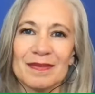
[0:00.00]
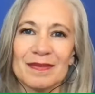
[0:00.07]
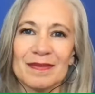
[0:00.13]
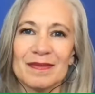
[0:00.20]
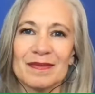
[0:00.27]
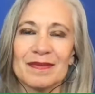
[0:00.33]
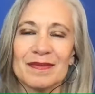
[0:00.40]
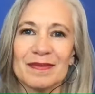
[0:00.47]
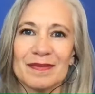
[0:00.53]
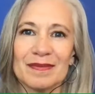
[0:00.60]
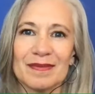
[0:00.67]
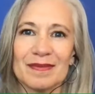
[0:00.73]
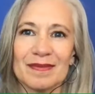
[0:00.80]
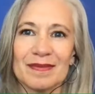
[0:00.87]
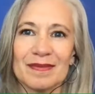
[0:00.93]

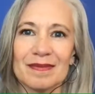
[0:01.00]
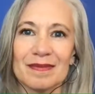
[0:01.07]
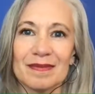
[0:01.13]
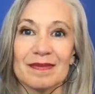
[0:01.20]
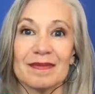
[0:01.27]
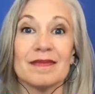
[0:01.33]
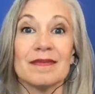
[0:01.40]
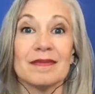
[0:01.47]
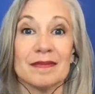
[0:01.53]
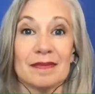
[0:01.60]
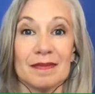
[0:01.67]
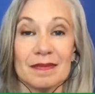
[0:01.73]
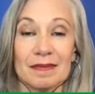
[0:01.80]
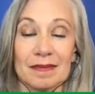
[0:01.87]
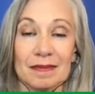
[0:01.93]

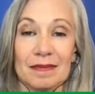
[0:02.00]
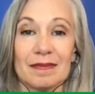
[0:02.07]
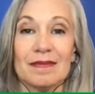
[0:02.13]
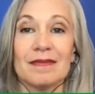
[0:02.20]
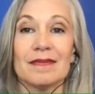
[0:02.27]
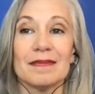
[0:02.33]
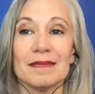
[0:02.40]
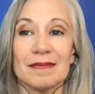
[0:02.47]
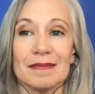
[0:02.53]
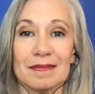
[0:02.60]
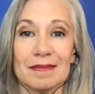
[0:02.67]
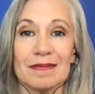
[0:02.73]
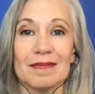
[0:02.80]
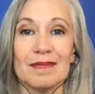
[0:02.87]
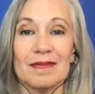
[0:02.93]

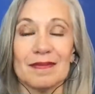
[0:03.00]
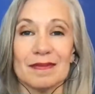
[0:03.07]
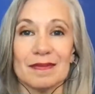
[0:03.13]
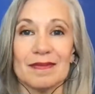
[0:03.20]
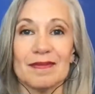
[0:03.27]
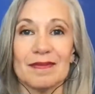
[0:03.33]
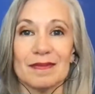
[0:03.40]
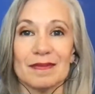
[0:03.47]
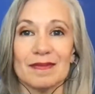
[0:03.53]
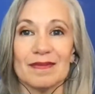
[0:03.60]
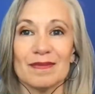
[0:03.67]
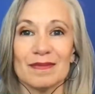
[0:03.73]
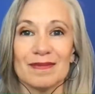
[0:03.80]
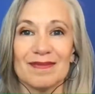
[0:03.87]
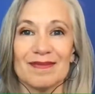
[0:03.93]

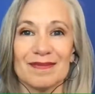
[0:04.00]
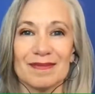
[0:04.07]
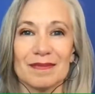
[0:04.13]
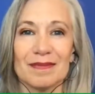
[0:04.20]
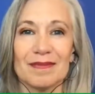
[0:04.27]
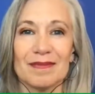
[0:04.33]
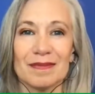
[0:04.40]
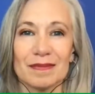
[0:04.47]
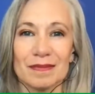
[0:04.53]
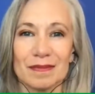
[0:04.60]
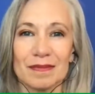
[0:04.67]
(not speaking)